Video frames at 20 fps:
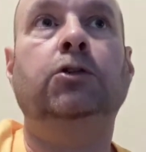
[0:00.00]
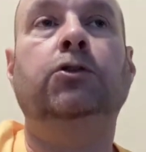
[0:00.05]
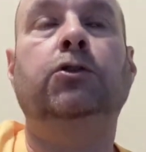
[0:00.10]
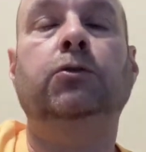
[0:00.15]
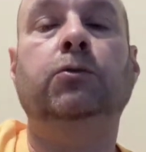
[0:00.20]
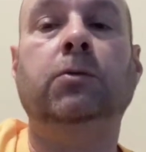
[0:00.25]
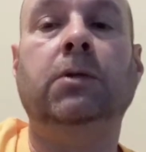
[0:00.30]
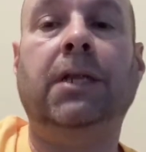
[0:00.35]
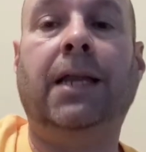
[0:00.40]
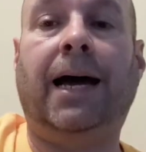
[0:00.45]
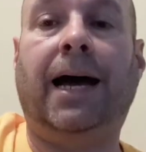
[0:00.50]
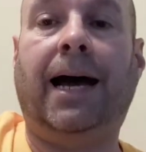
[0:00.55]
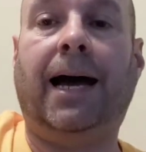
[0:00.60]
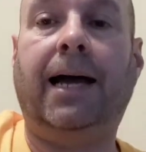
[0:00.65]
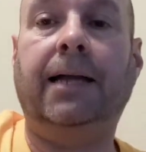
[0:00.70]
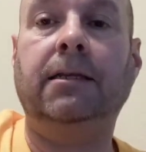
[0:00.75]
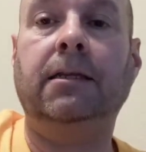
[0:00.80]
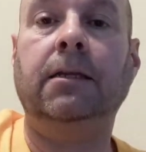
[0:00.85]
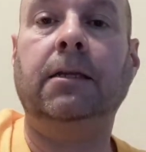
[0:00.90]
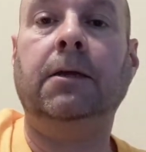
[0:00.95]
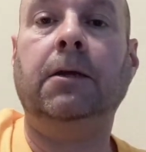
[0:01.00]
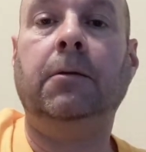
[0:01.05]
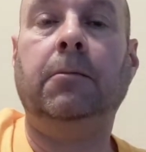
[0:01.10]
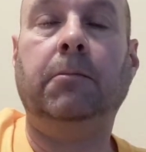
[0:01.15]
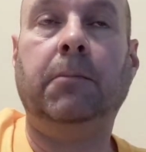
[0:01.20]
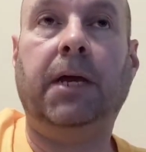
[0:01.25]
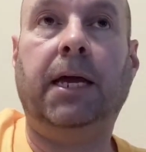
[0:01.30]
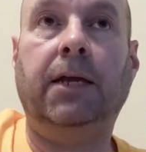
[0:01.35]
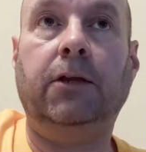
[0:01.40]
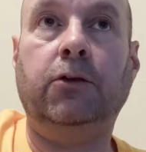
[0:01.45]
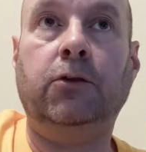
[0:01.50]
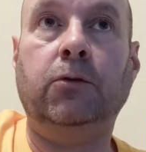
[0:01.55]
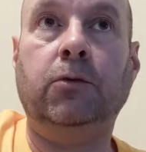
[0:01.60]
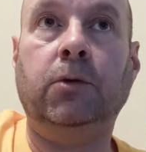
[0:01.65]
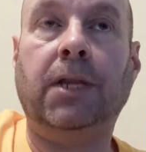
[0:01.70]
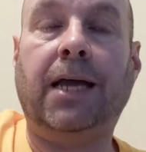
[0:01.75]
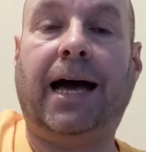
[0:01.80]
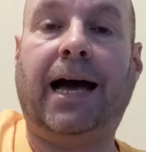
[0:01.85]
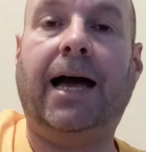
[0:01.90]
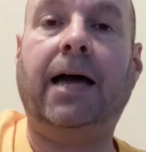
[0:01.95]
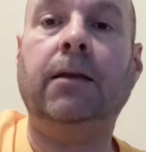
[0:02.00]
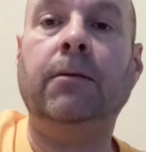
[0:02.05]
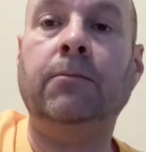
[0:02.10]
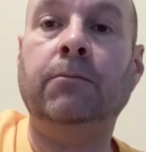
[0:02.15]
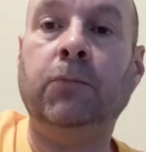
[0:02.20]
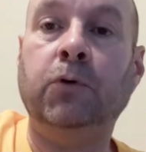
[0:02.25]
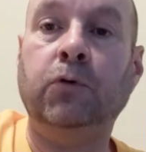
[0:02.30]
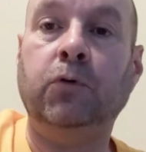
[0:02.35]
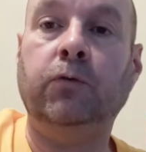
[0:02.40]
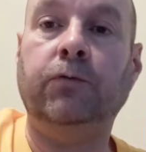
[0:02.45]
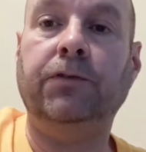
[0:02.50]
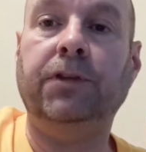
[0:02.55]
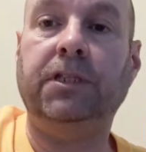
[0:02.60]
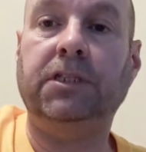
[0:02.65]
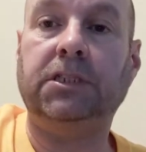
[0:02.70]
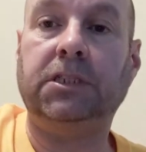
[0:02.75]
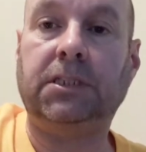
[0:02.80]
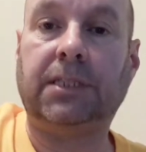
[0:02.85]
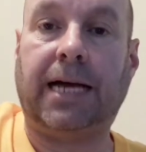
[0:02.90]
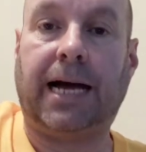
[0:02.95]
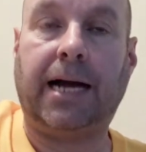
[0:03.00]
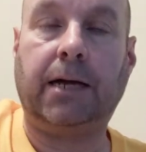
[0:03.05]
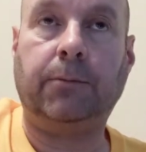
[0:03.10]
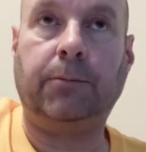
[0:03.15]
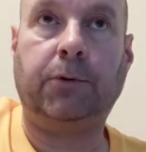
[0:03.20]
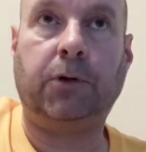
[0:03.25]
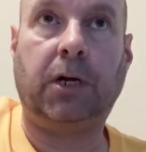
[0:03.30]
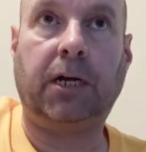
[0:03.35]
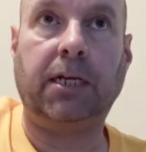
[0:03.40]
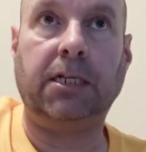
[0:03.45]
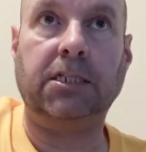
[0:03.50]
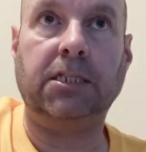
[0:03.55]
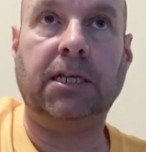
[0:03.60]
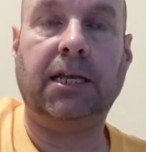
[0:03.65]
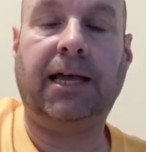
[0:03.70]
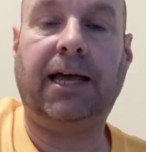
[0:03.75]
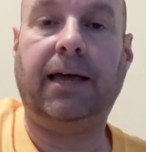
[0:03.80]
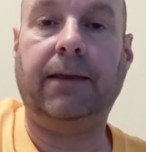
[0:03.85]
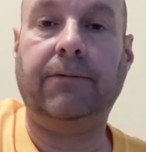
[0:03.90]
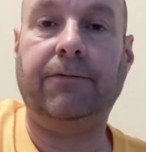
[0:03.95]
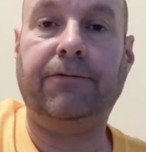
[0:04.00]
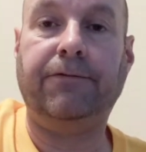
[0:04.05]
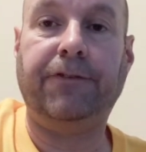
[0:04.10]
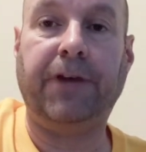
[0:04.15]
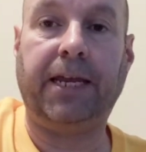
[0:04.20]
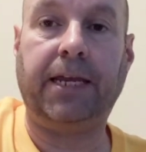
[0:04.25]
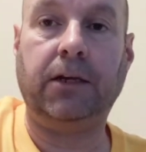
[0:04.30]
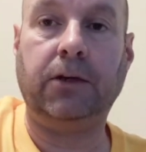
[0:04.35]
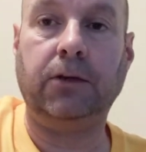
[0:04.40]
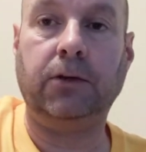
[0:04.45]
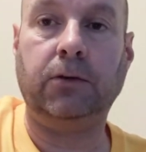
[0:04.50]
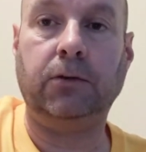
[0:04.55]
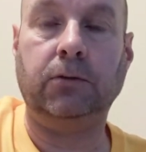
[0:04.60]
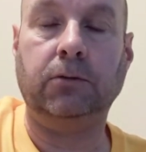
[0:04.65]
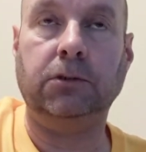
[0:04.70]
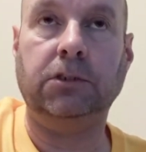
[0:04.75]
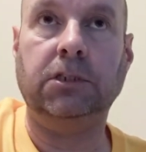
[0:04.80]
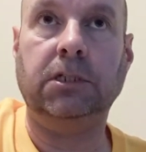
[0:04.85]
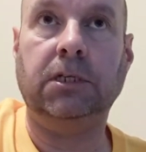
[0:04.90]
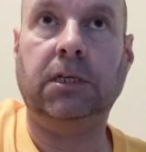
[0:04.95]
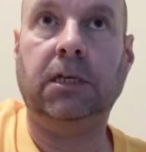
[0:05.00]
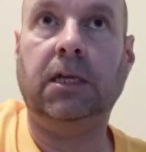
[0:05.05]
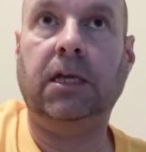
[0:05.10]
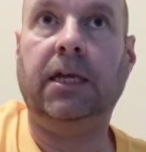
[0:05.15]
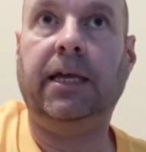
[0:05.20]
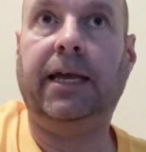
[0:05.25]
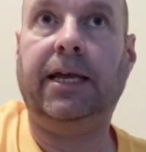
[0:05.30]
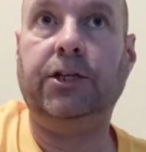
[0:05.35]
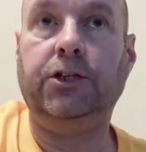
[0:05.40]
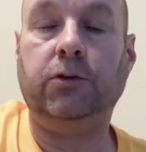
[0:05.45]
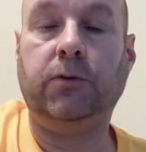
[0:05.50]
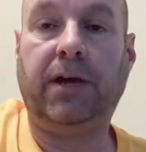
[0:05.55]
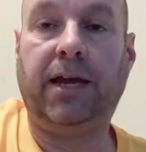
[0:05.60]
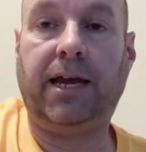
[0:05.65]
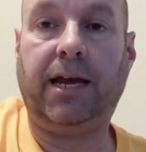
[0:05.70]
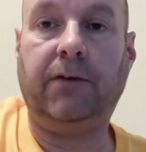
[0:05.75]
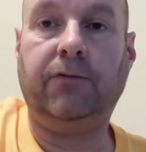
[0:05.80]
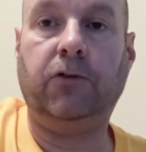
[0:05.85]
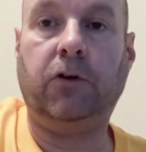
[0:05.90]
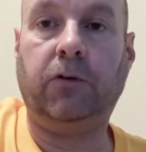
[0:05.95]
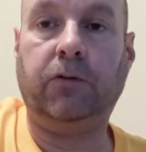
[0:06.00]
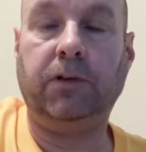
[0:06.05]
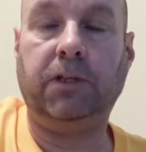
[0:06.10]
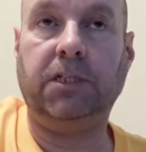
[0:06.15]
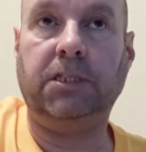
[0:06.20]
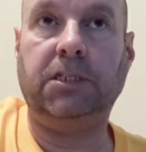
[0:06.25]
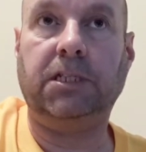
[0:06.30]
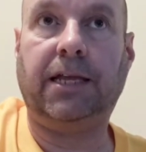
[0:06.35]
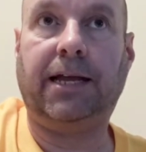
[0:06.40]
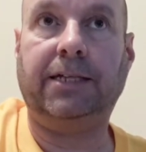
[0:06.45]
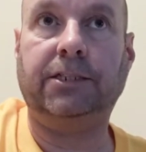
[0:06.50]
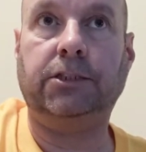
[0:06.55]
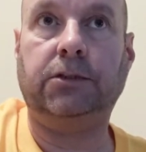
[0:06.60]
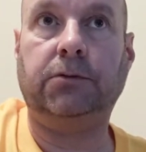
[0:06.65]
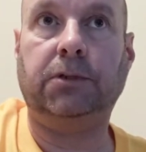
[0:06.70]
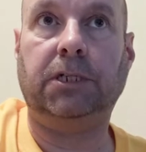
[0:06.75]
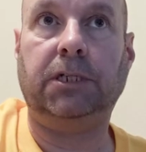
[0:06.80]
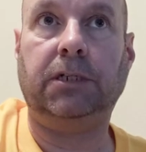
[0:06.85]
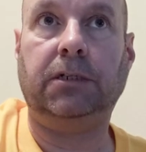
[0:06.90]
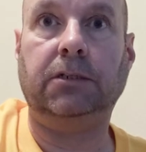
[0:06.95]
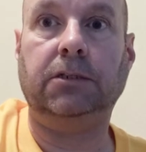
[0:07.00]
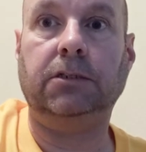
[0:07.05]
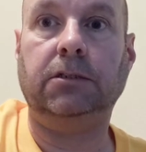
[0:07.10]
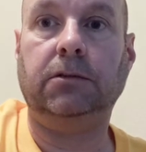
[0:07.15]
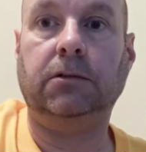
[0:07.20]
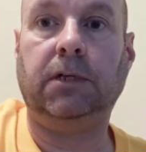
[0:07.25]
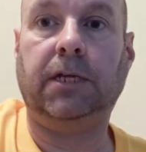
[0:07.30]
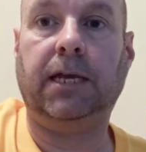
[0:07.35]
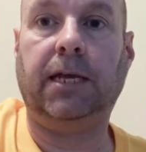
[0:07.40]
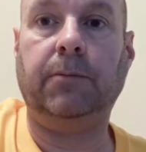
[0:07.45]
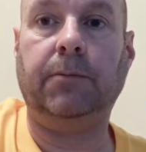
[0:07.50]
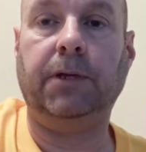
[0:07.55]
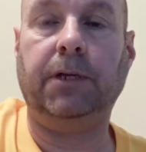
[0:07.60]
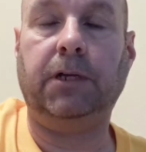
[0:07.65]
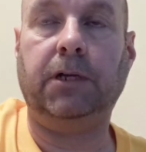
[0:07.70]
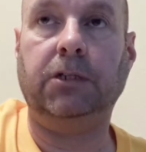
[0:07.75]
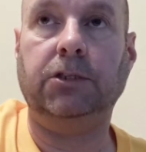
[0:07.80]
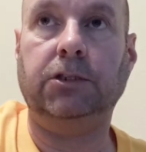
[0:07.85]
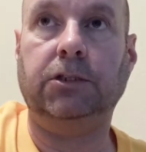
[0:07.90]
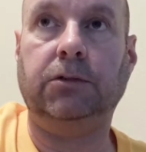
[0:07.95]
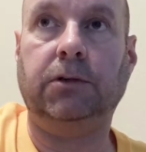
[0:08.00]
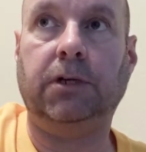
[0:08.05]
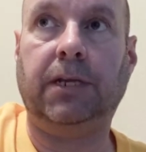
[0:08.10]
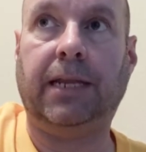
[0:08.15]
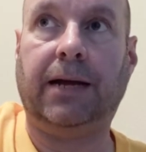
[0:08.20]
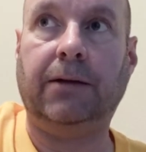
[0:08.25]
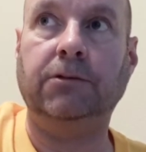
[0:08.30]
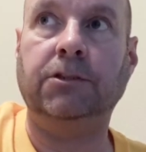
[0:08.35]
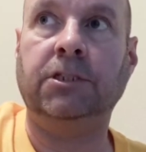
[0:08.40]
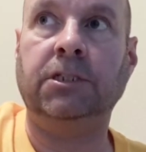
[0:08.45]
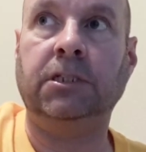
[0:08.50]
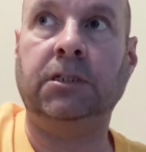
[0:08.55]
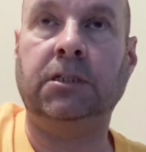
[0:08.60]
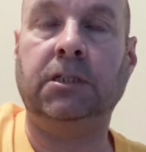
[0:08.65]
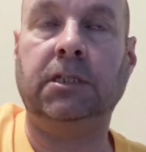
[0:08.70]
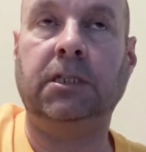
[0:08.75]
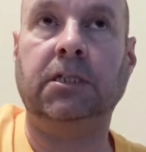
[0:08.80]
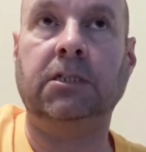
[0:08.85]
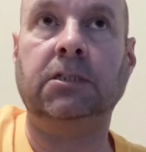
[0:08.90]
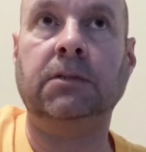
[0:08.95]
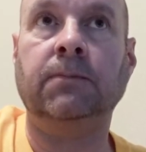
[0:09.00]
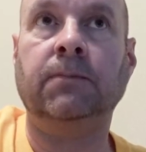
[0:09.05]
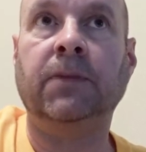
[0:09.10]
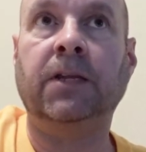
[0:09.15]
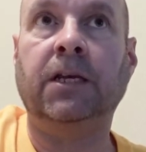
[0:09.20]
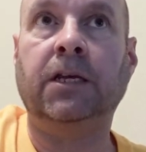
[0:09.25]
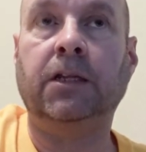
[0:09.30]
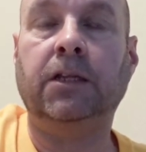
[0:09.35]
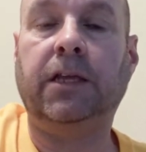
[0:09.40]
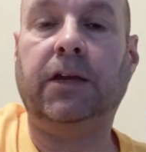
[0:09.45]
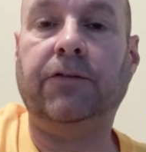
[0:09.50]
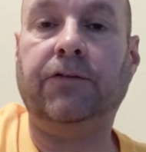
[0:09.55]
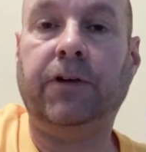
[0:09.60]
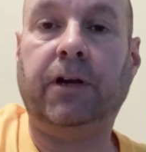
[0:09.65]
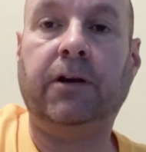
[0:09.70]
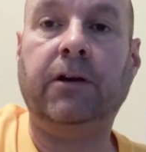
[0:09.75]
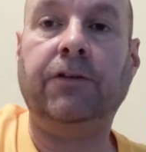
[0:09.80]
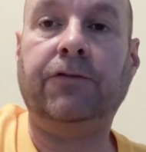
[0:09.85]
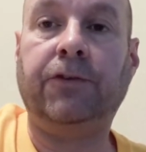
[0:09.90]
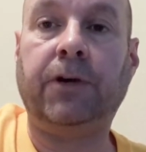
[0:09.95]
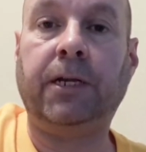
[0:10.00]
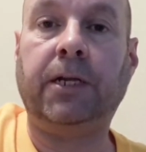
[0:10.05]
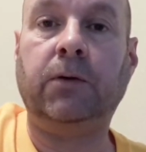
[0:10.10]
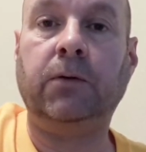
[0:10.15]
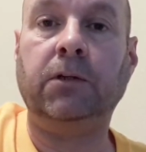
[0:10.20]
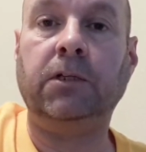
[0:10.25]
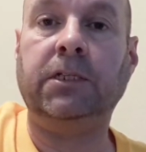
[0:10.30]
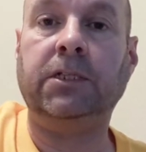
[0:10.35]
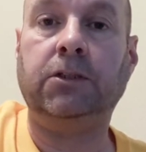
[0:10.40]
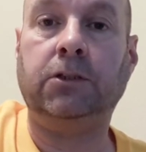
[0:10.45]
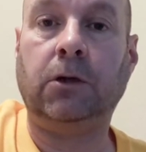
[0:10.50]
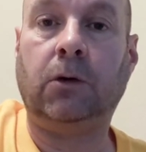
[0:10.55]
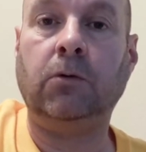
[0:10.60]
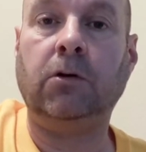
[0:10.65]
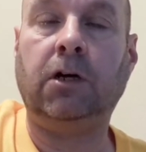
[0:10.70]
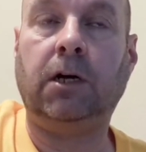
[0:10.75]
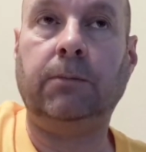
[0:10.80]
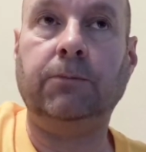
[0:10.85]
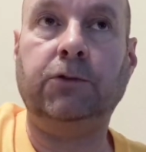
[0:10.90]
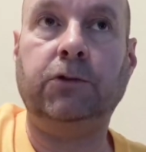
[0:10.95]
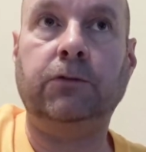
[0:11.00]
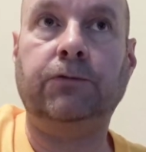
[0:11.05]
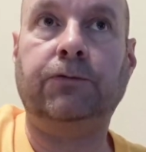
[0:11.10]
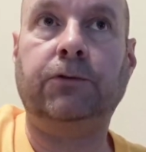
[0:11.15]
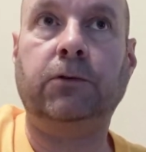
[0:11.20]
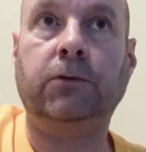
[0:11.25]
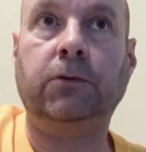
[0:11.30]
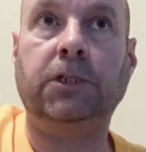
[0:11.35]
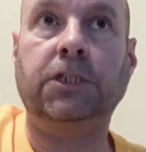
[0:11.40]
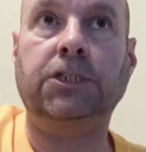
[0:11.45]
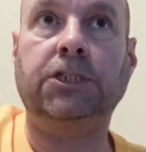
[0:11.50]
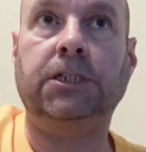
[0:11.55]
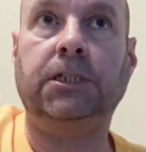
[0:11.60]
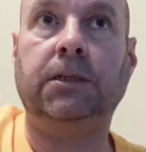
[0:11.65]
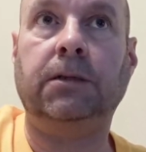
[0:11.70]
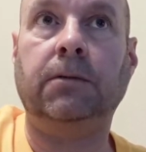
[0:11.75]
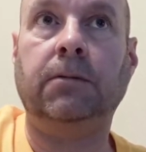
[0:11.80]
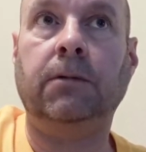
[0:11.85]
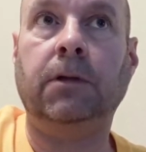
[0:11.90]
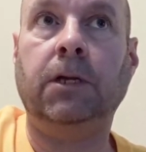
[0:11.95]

Do not move the stock price on fake news as you have over these last 3 years, okay? Because you're announcing things, they very frequently don't come to fruition.